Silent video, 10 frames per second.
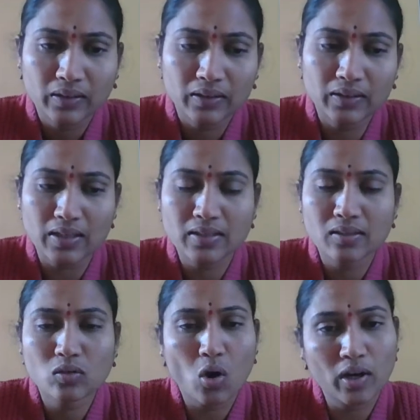Yes,
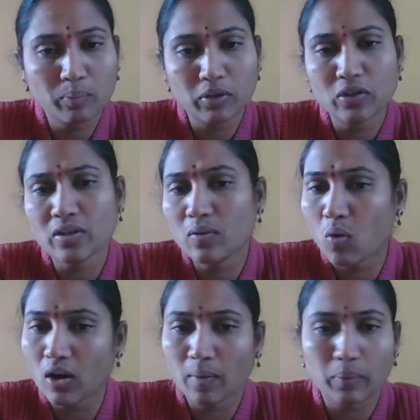soil pollution,
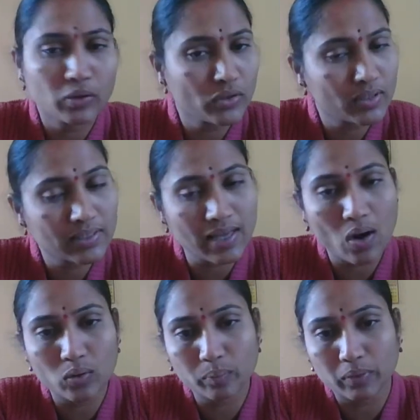water pollution,
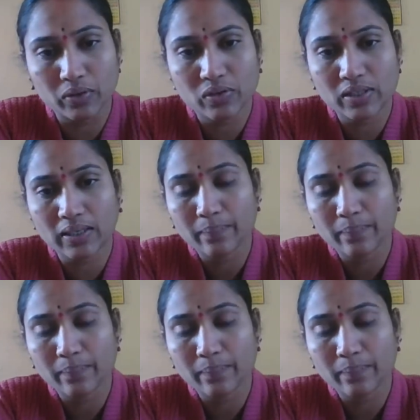sound pollution.